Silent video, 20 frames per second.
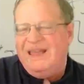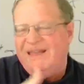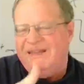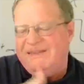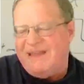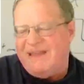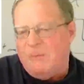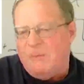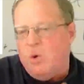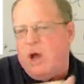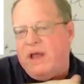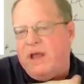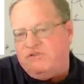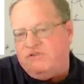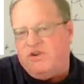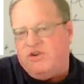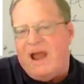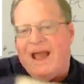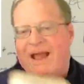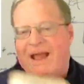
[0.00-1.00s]
somewhat
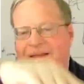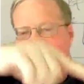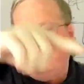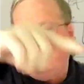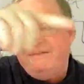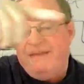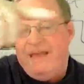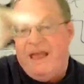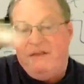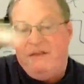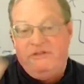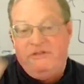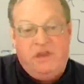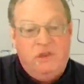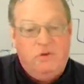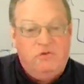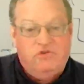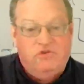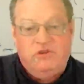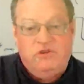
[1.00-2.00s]
tracks
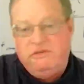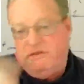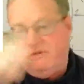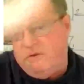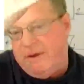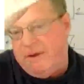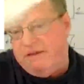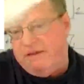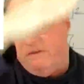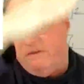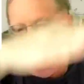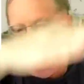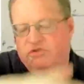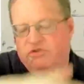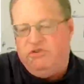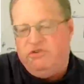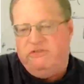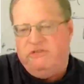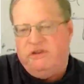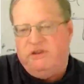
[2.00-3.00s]
executions. So
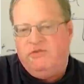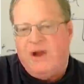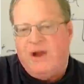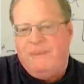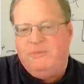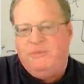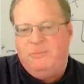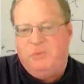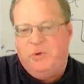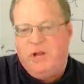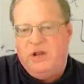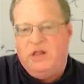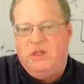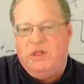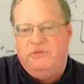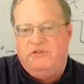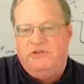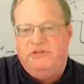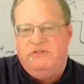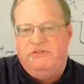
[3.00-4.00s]
executions had dropped to pretty
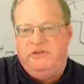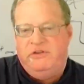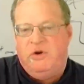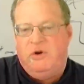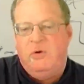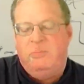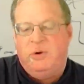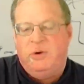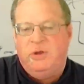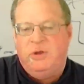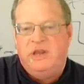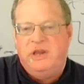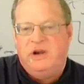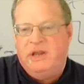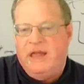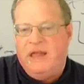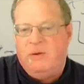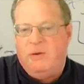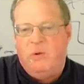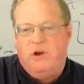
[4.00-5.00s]
close to zero per year,
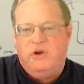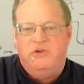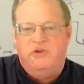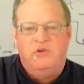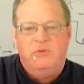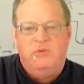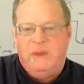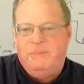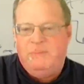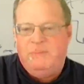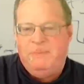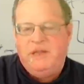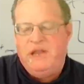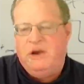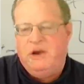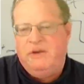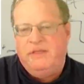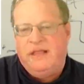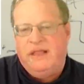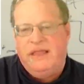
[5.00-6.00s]
like 1 or 2 people a
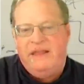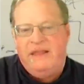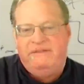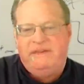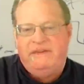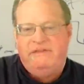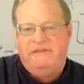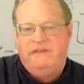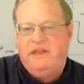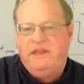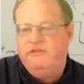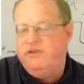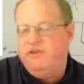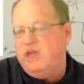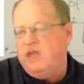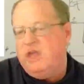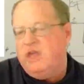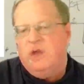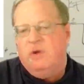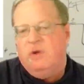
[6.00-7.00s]
year in the late 60s,
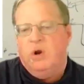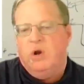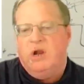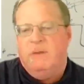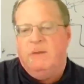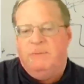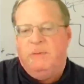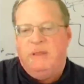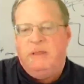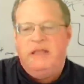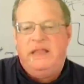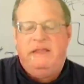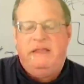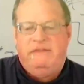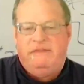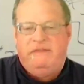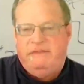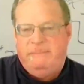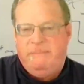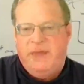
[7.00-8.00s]
were completely
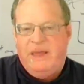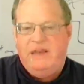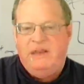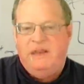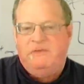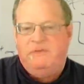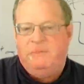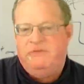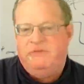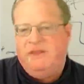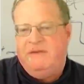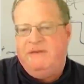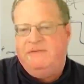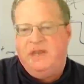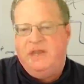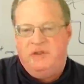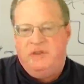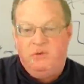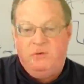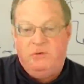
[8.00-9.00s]
suspended from
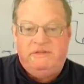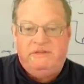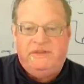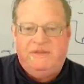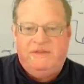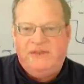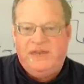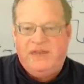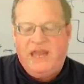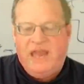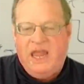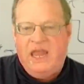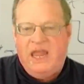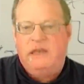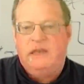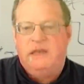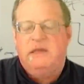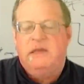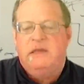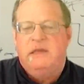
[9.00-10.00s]
72 to
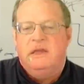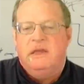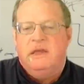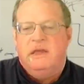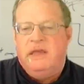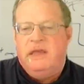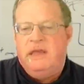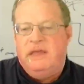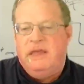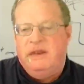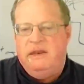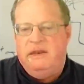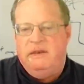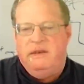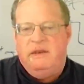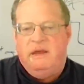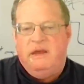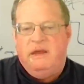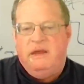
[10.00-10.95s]
78 in